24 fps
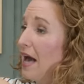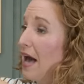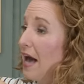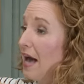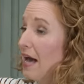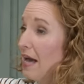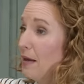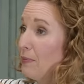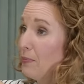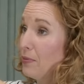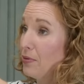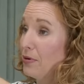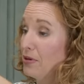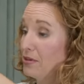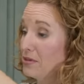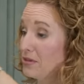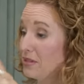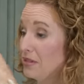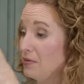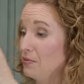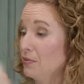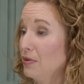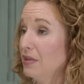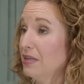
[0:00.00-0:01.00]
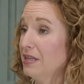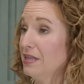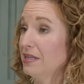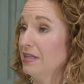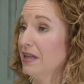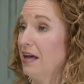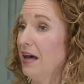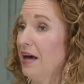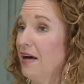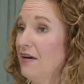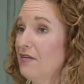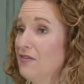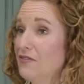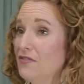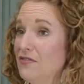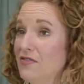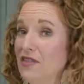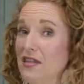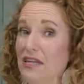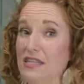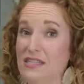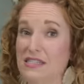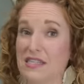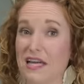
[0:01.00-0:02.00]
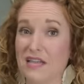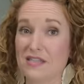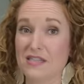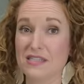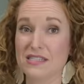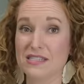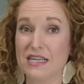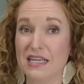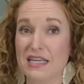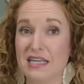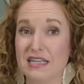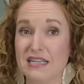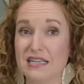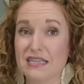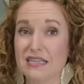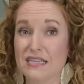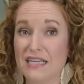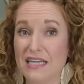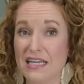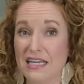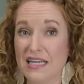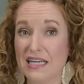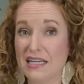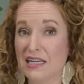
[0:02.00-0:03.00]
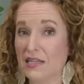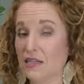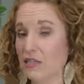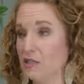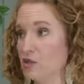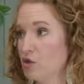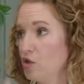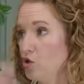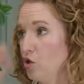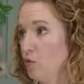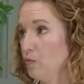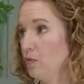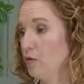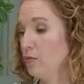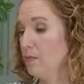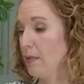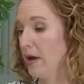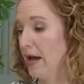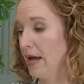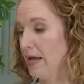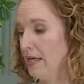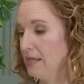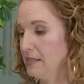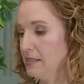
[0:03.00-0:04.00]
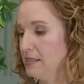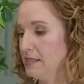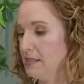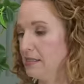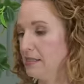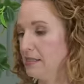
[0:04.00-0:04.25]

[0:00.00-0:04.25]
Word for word: I personally really love that it's got this like lean and this super biased